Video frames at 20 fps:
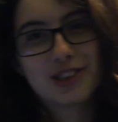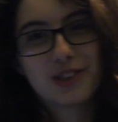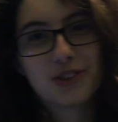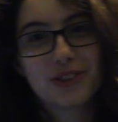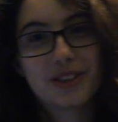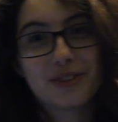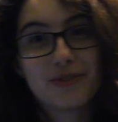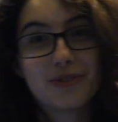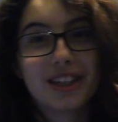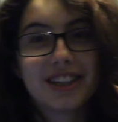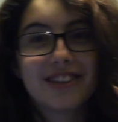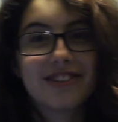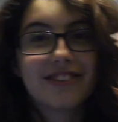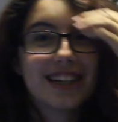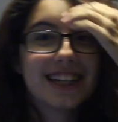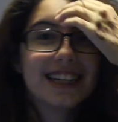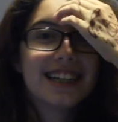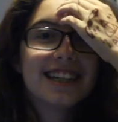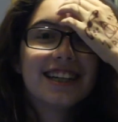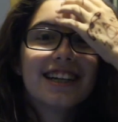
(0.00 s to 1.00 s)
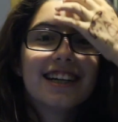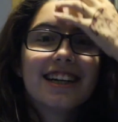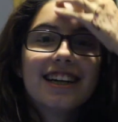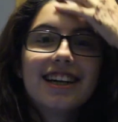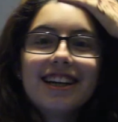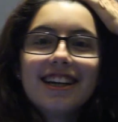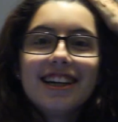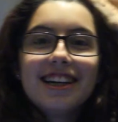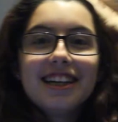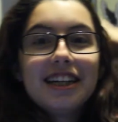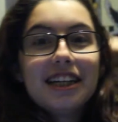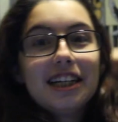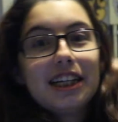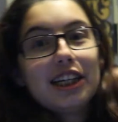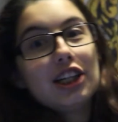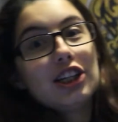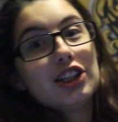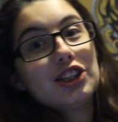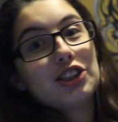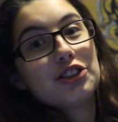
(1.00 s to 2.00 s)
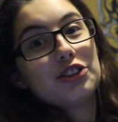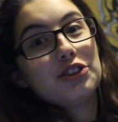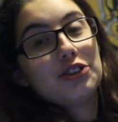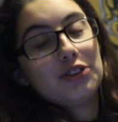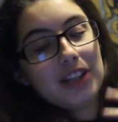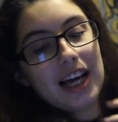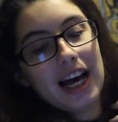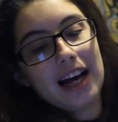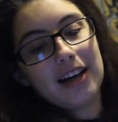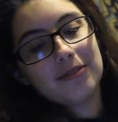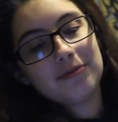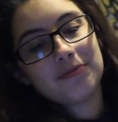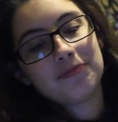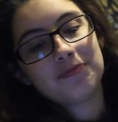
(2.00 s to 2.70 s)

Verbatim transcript: two-in-one, right? It should do that.